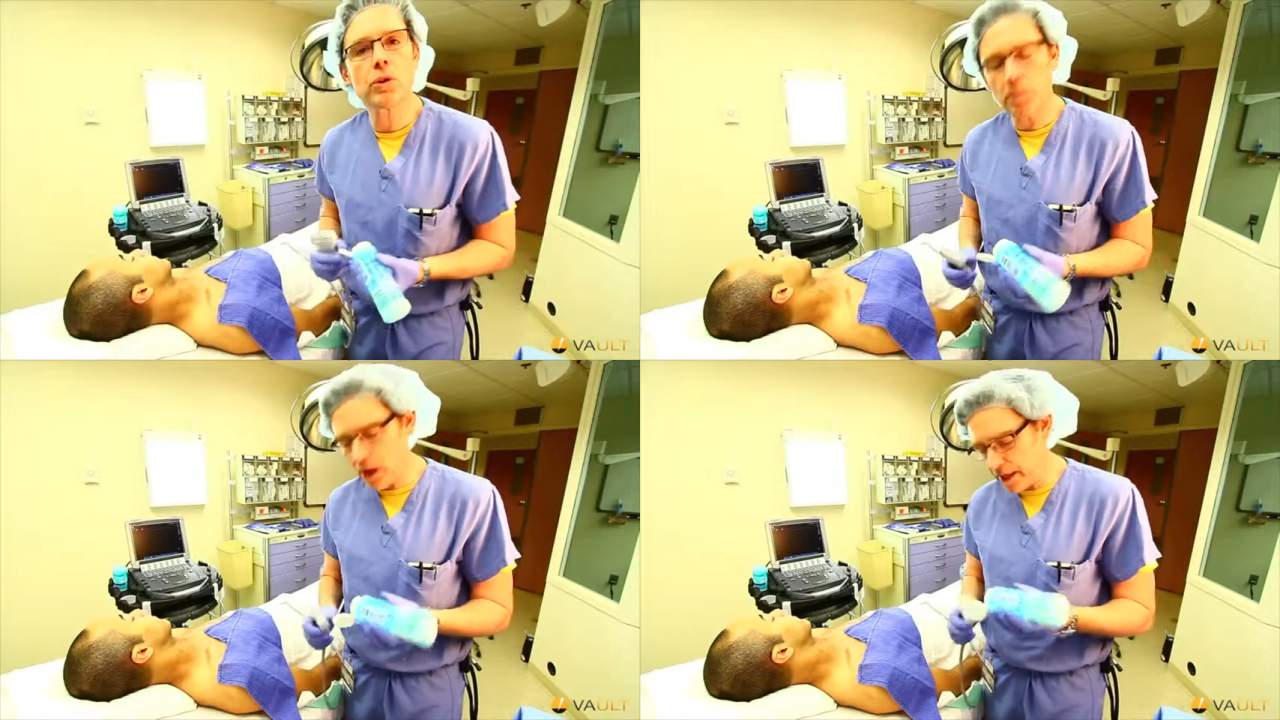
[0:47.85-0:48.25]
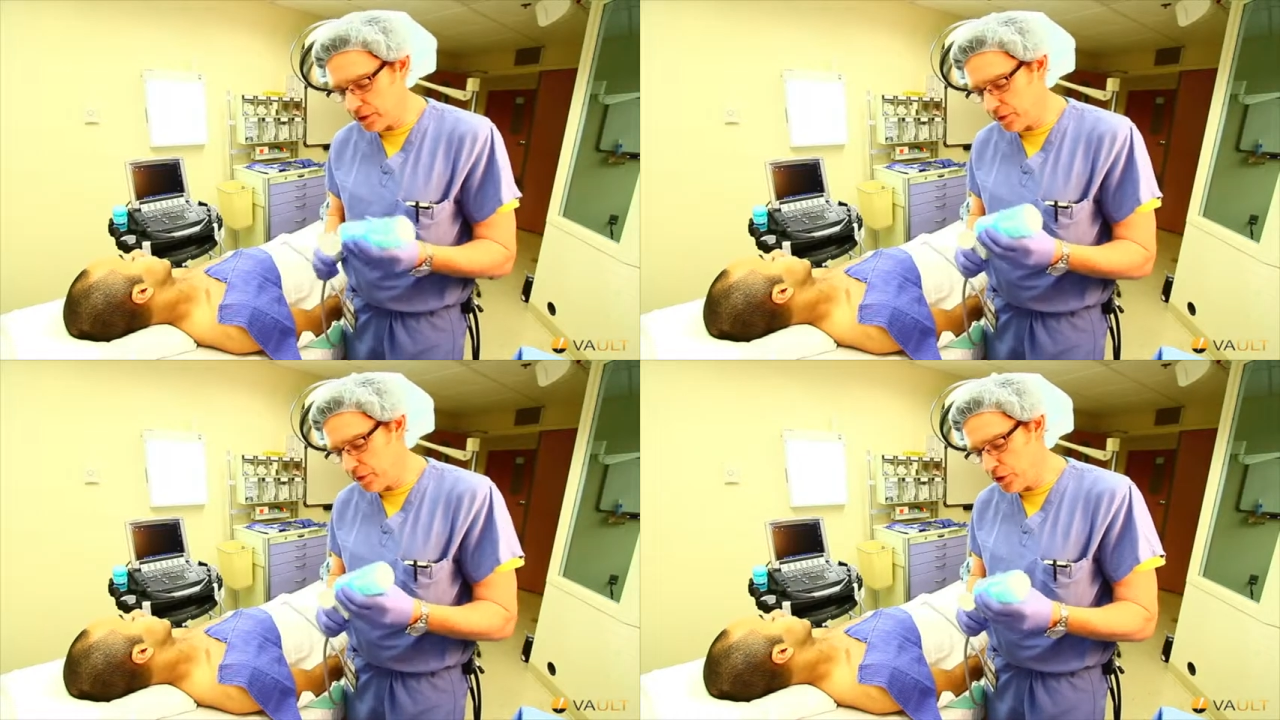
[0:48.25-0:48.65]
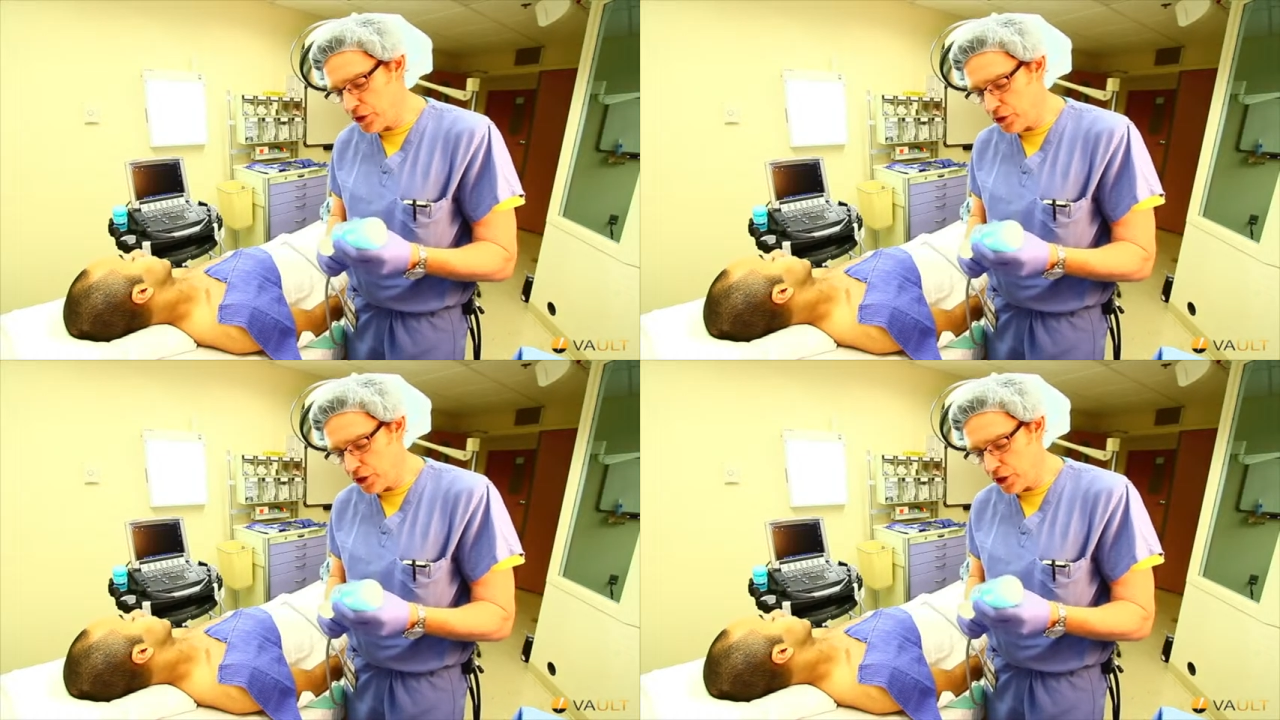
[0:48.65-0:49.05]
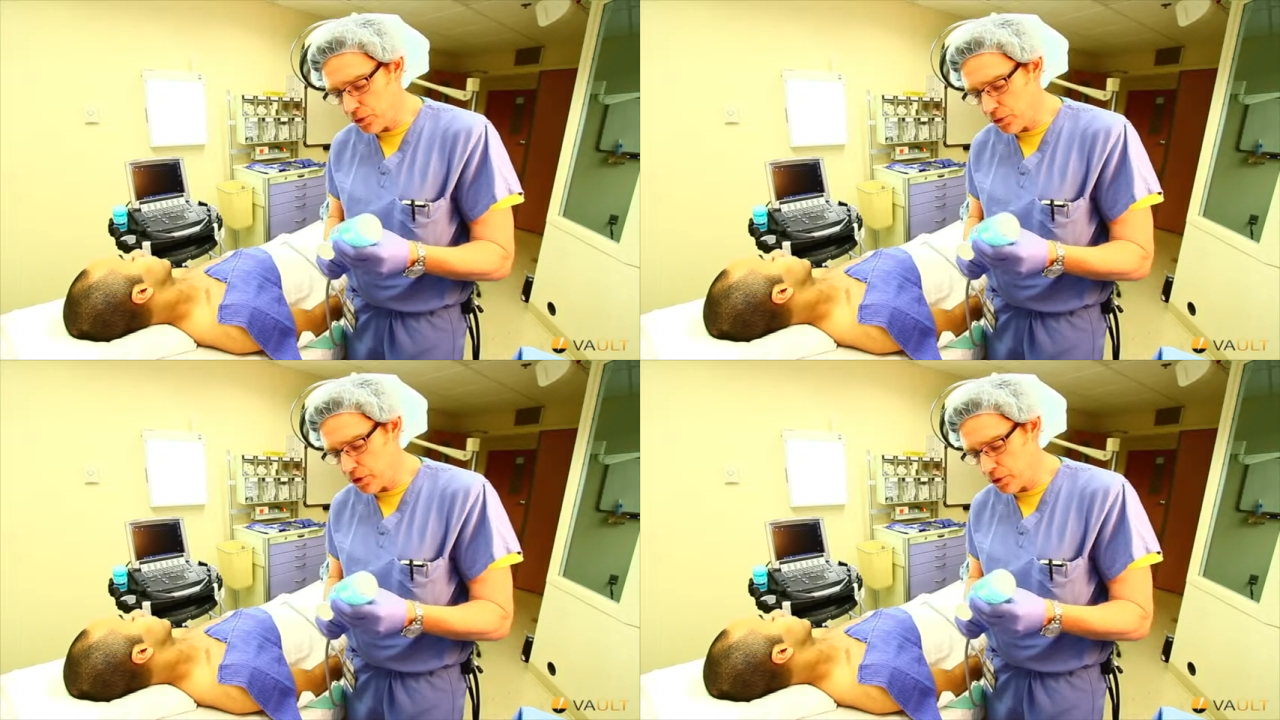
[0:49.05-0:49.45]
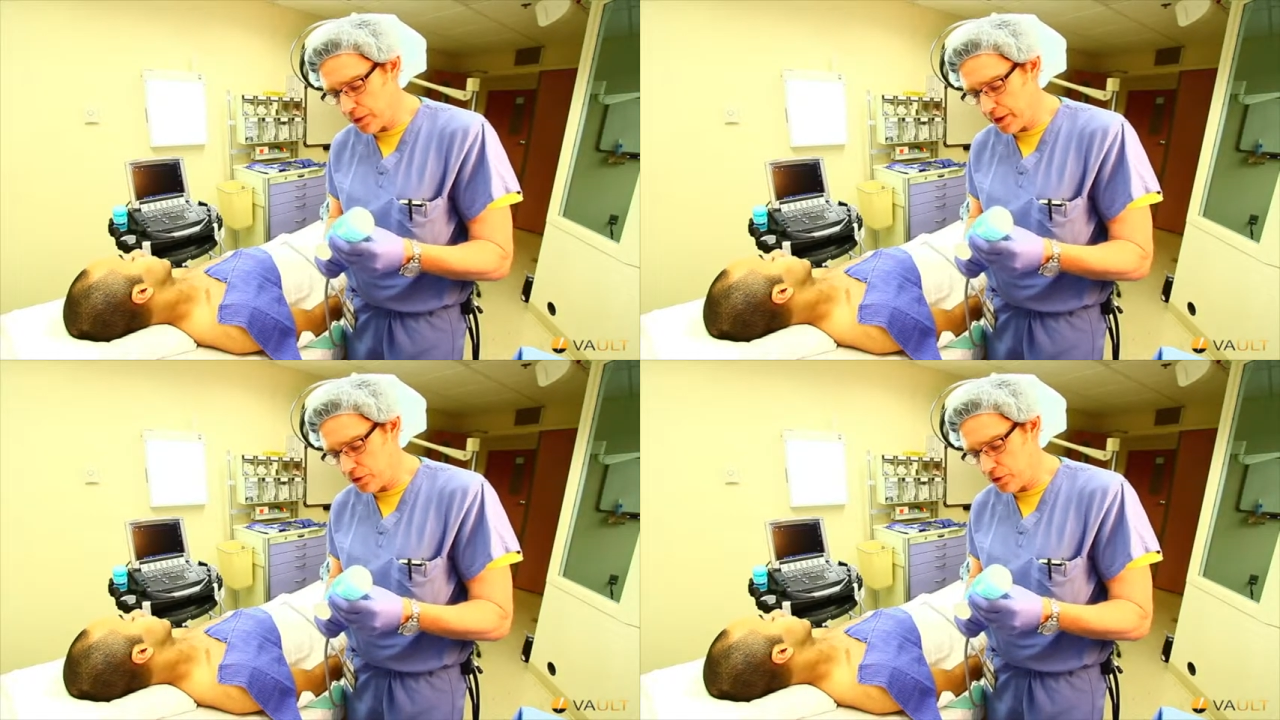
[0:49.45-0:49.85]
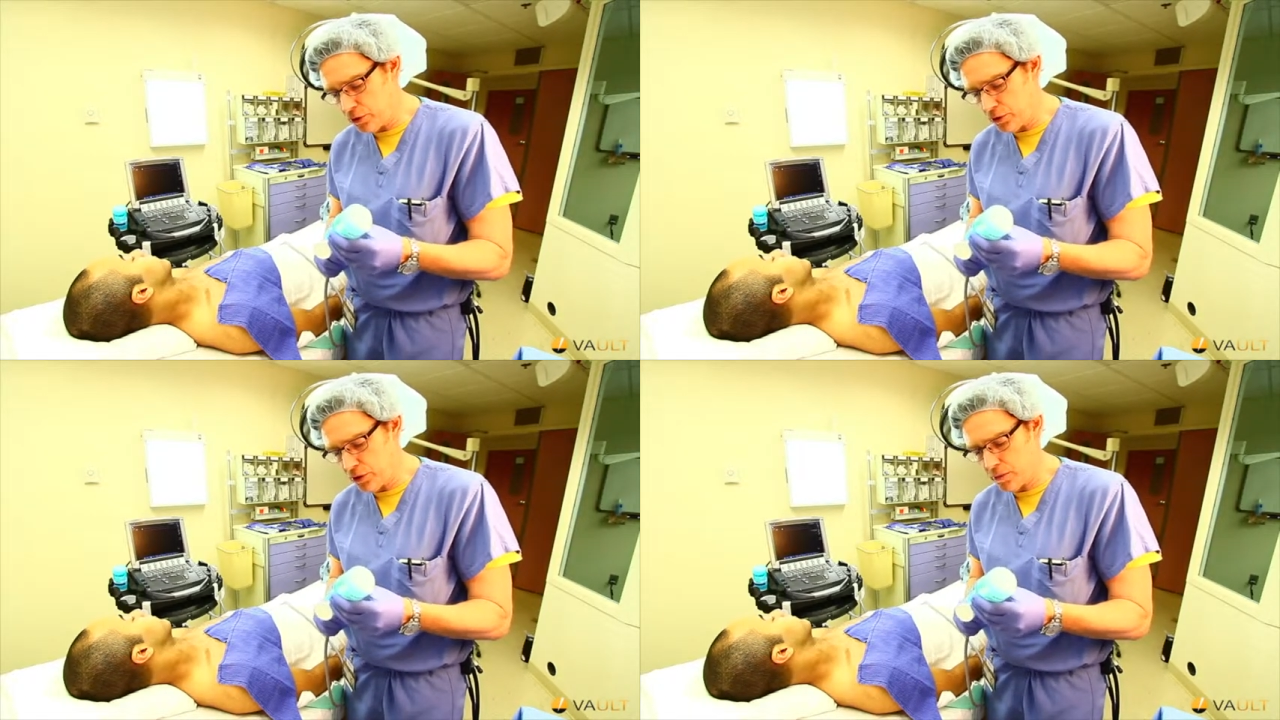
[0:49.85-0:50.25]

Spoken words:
going to apply sufficient gel to the transducer